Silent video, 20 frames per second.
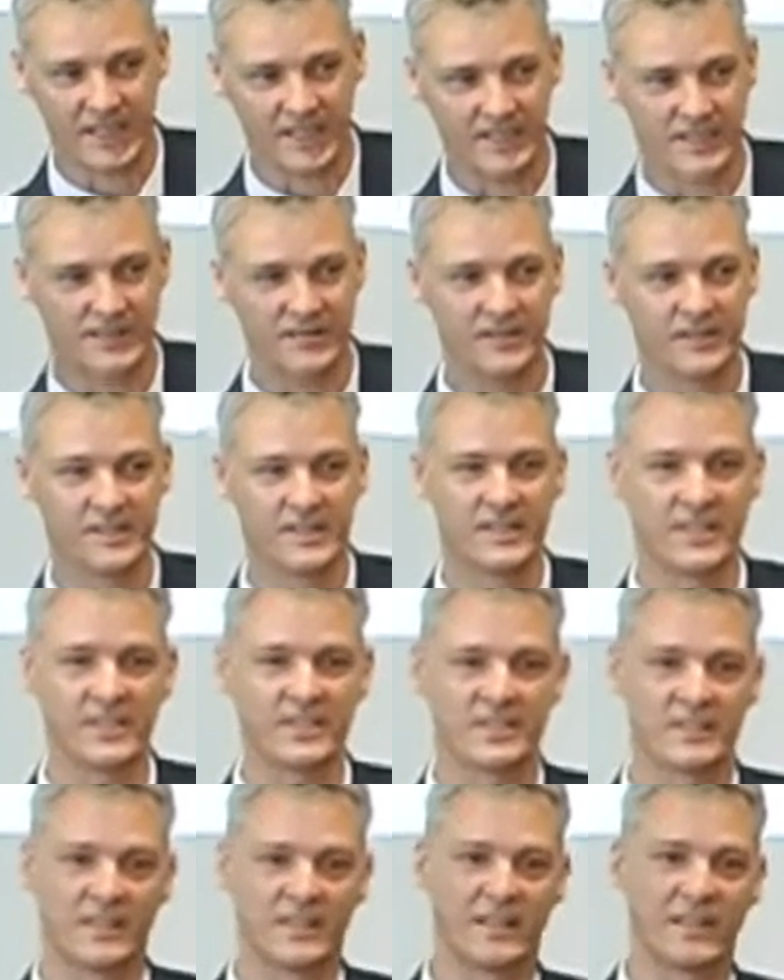
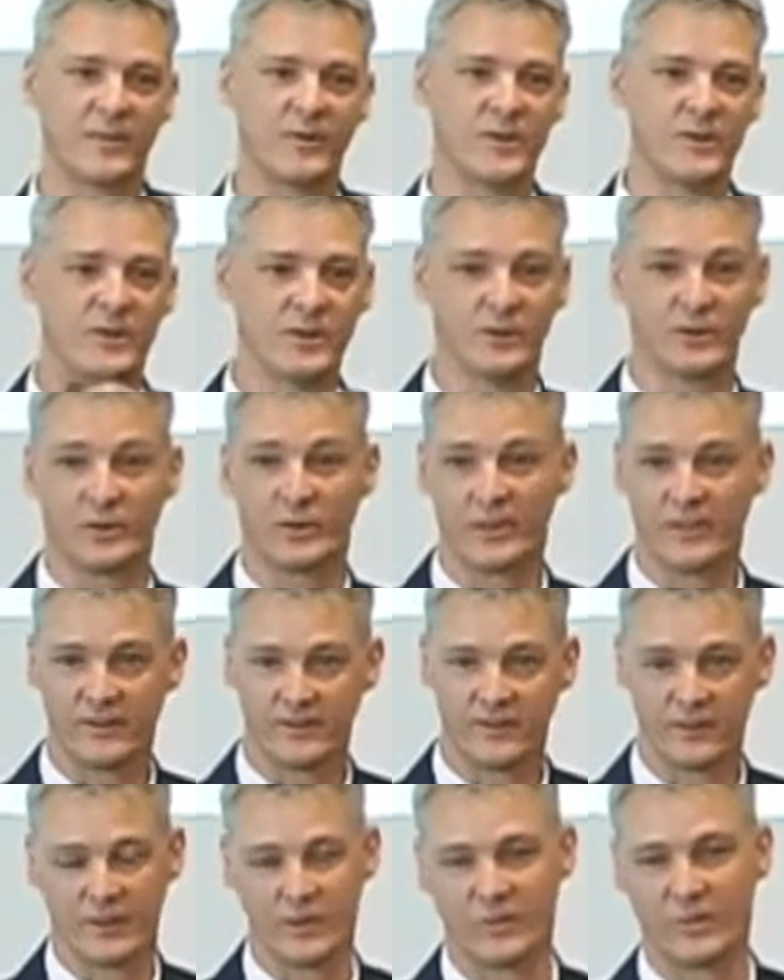activities, allowing you to look at
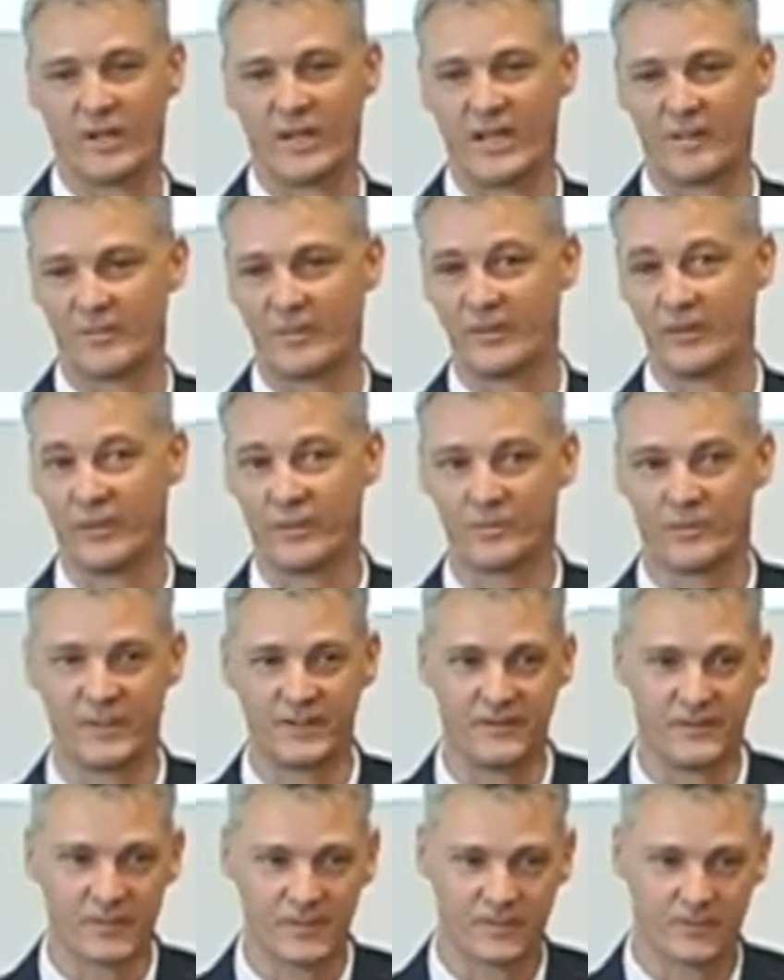what happened on the
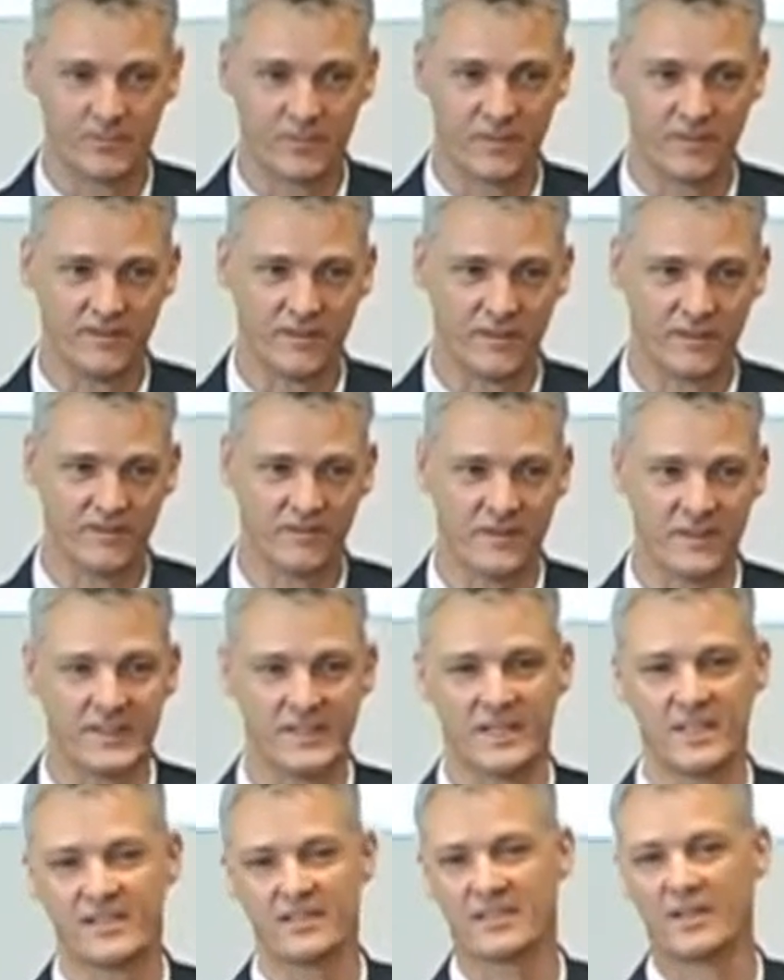previous
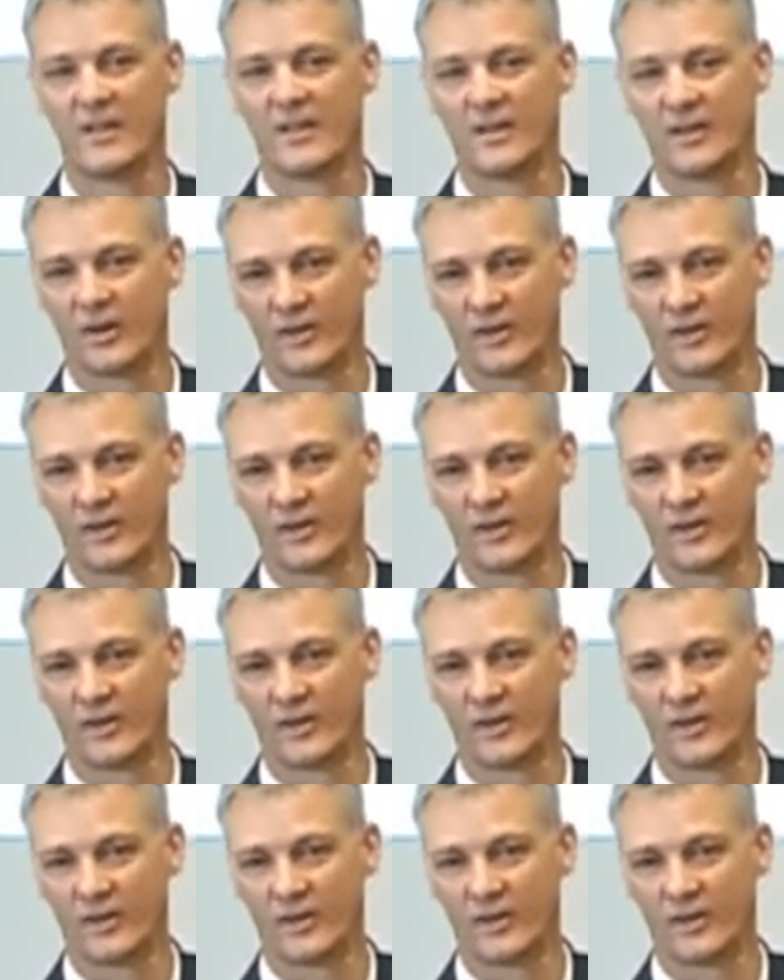visits.